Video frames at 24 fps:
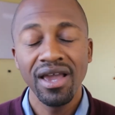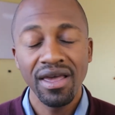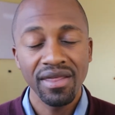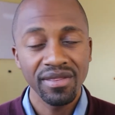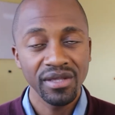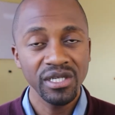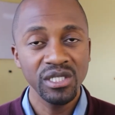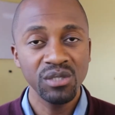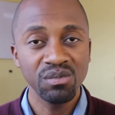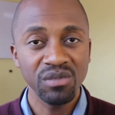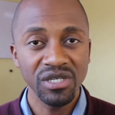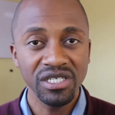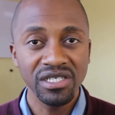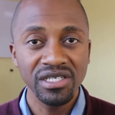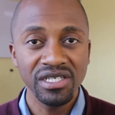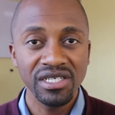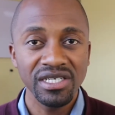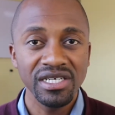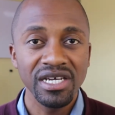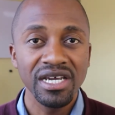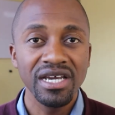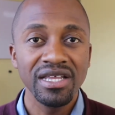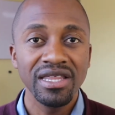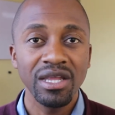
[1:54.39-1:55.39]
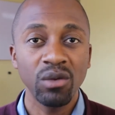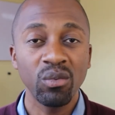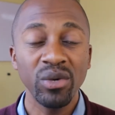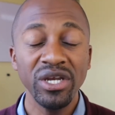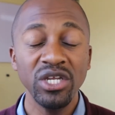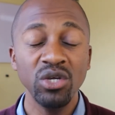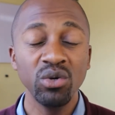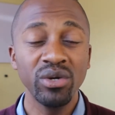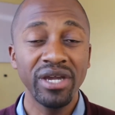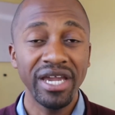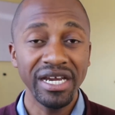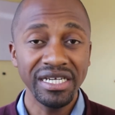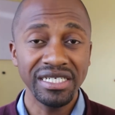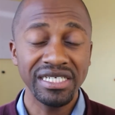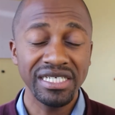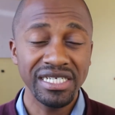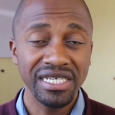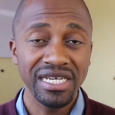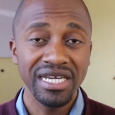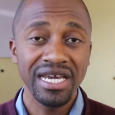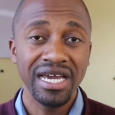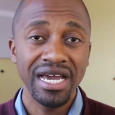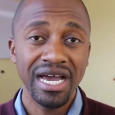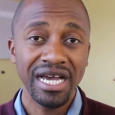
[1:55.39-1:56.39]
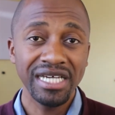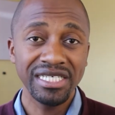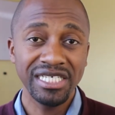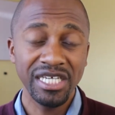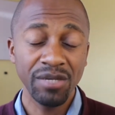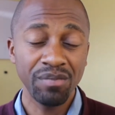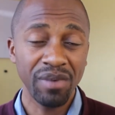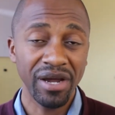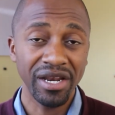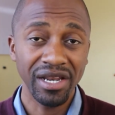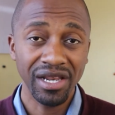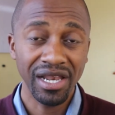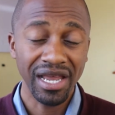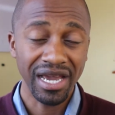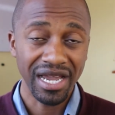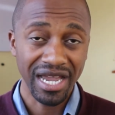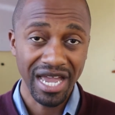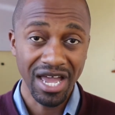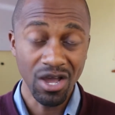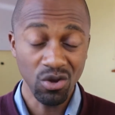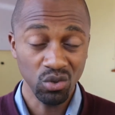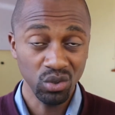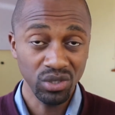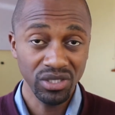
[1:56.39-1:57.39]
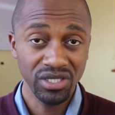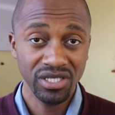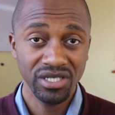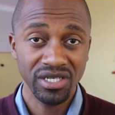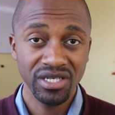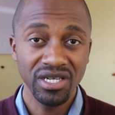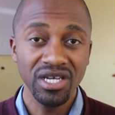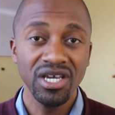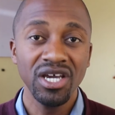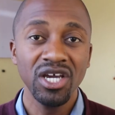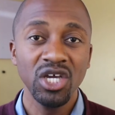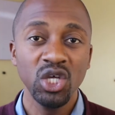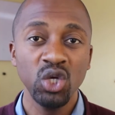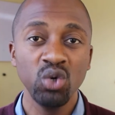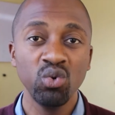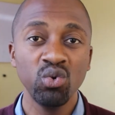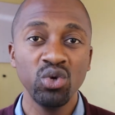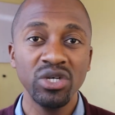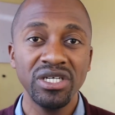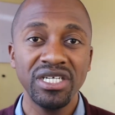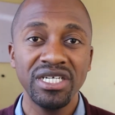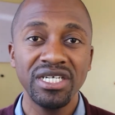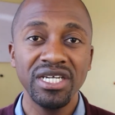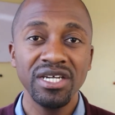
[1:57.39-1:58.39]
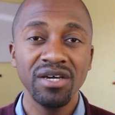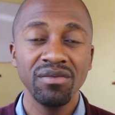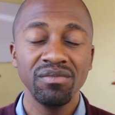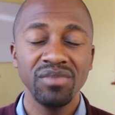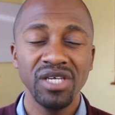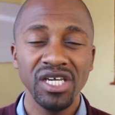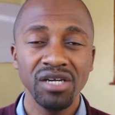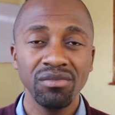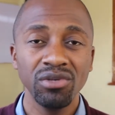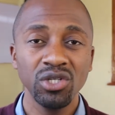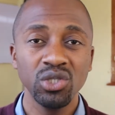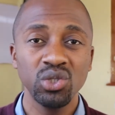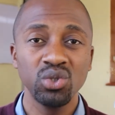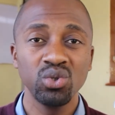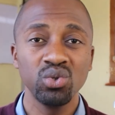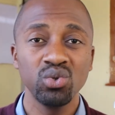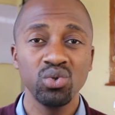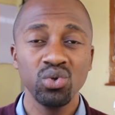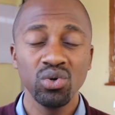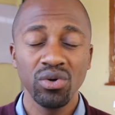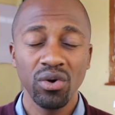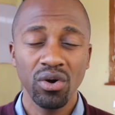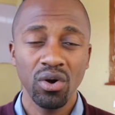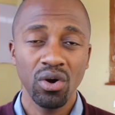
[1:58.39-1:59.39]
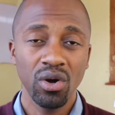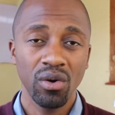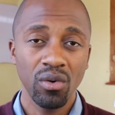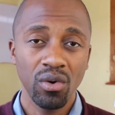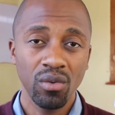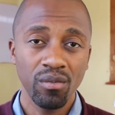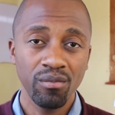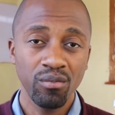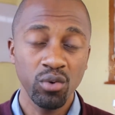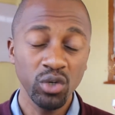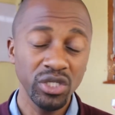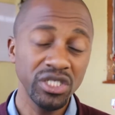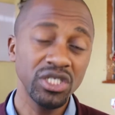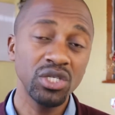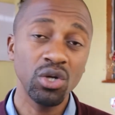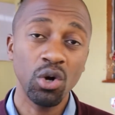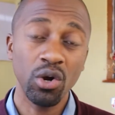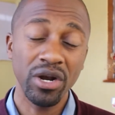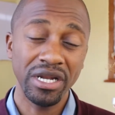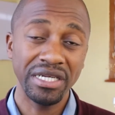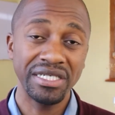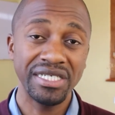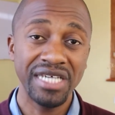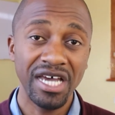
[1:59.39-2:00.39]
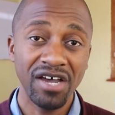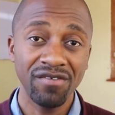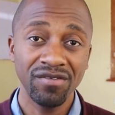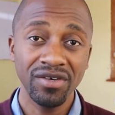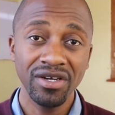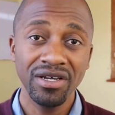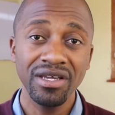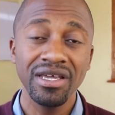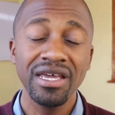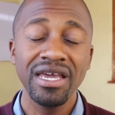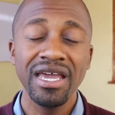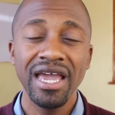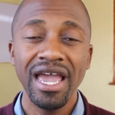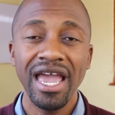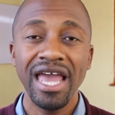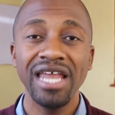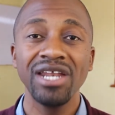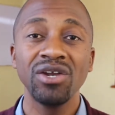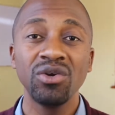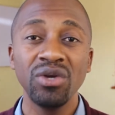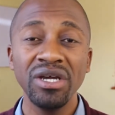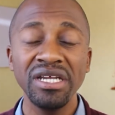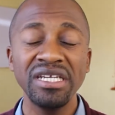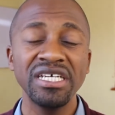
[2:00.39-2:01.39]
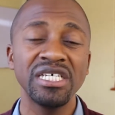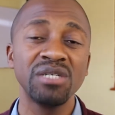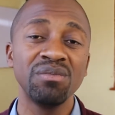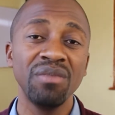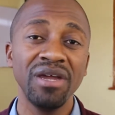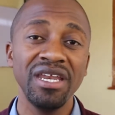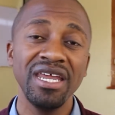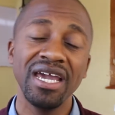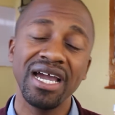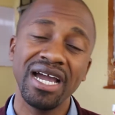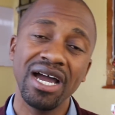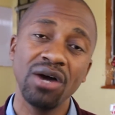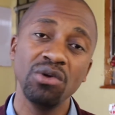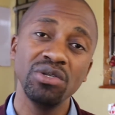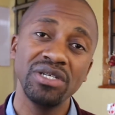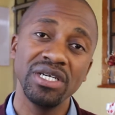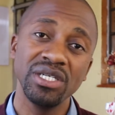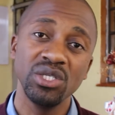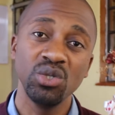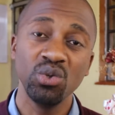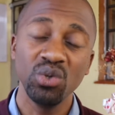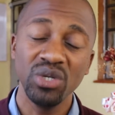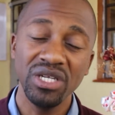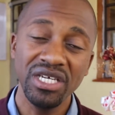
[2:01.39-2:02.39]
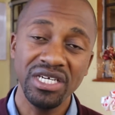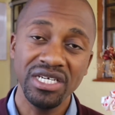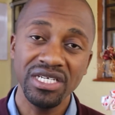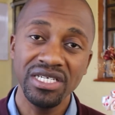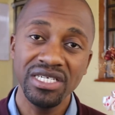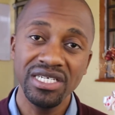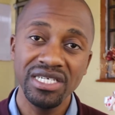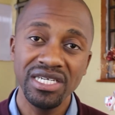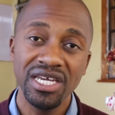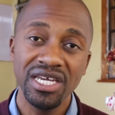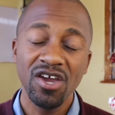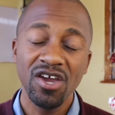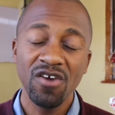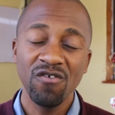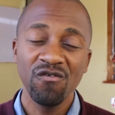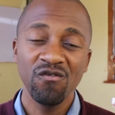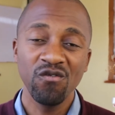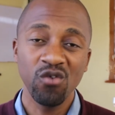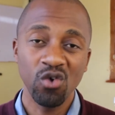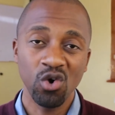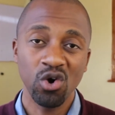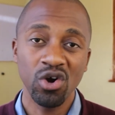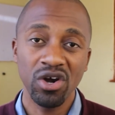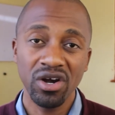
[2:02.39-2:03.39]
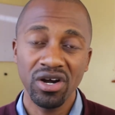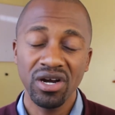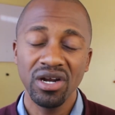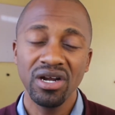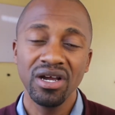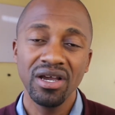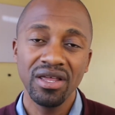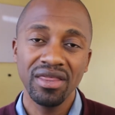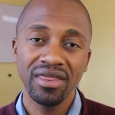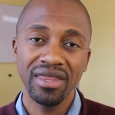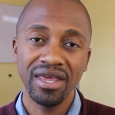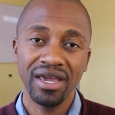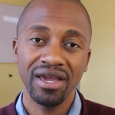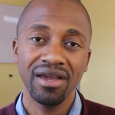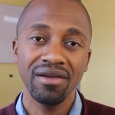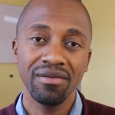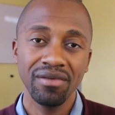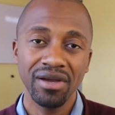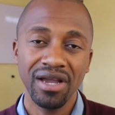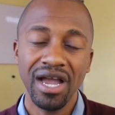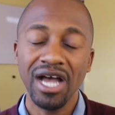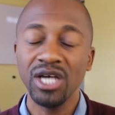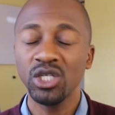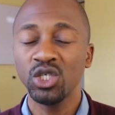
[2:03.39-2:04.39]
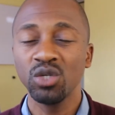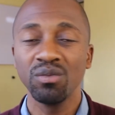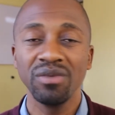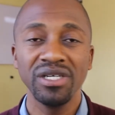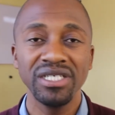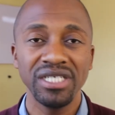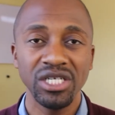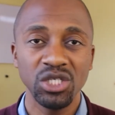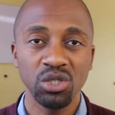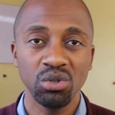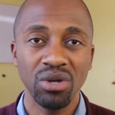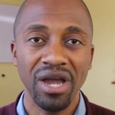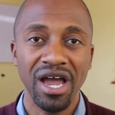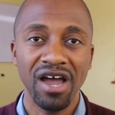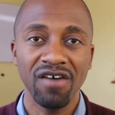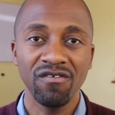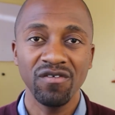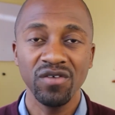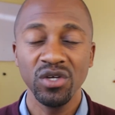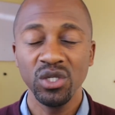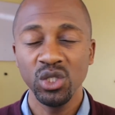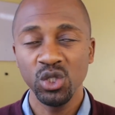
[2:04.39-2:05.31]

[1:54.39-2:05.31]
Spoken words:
This means that when you get a cPanel account, you would be able to put it on a server and create as many accounts as you need for the customers that you have.